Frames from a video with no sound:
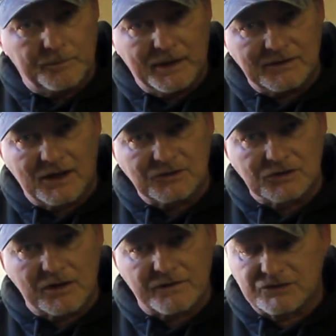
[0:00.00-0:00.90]
pay
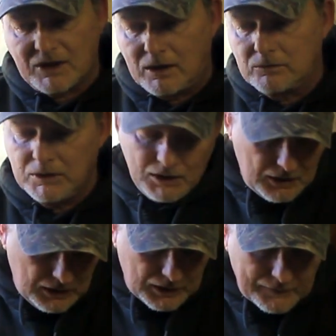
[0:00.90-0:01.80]
attention to the sound,
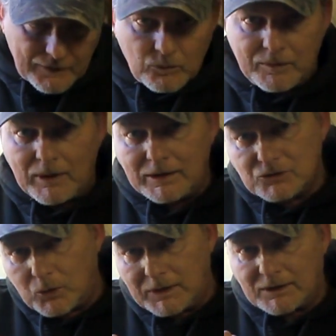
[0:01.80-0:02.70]
and then we might
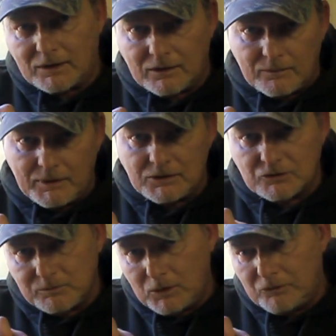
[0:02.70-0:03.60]
tweak it a little bit,
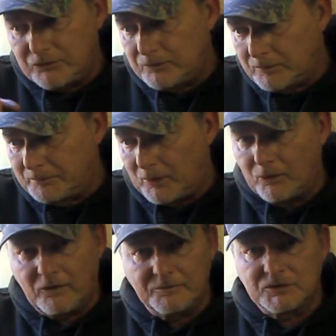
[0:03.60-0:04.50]
just move
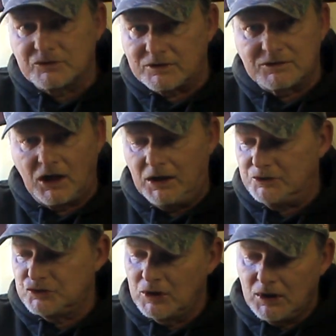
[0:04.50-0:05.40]
both of them just a
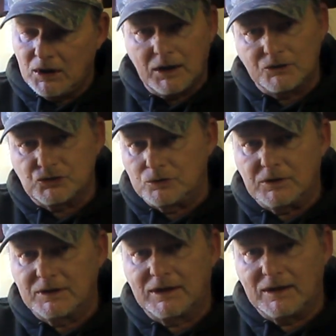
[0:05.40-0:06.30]
touch and shoot
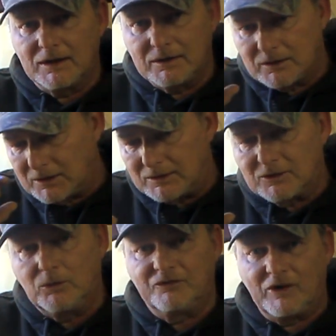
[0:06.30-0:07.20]
it again
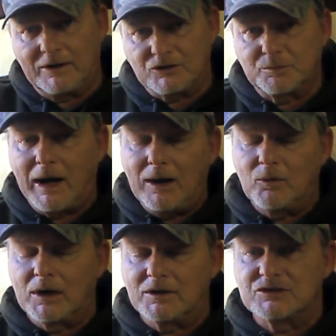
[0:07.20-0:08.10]
until we find a spot
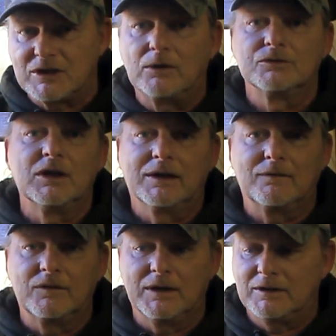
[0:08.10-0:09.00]
where it sounds
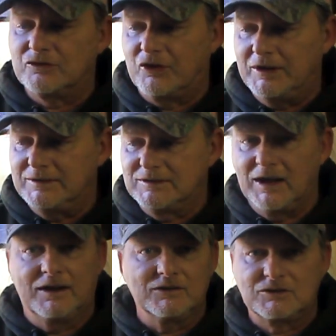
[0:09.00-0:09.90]
like this, the
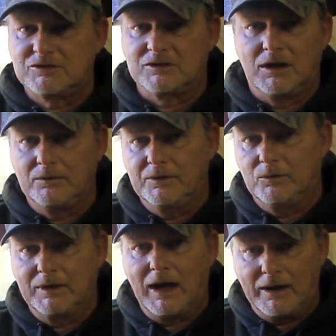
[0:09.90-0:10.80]
deadest sound that
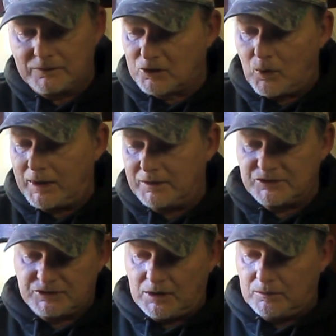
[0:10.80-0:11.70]
we got, the
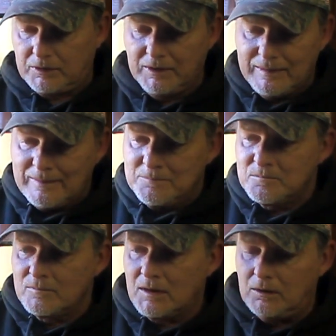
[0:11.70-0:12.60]
quietest sound.
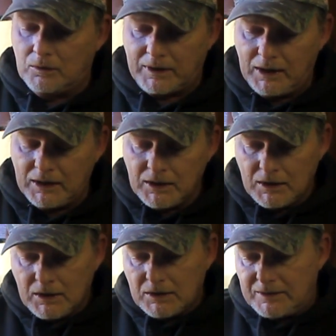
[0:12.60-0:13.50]
Okay,
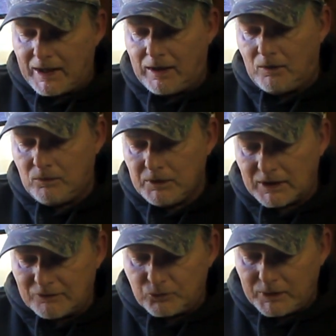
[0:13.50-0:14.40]
now
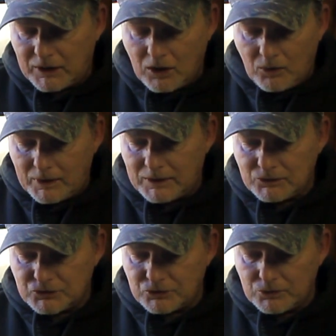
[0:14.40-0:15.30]
if we go
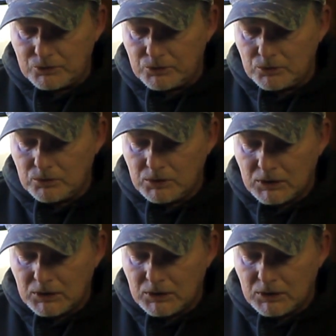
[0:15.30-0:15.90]
into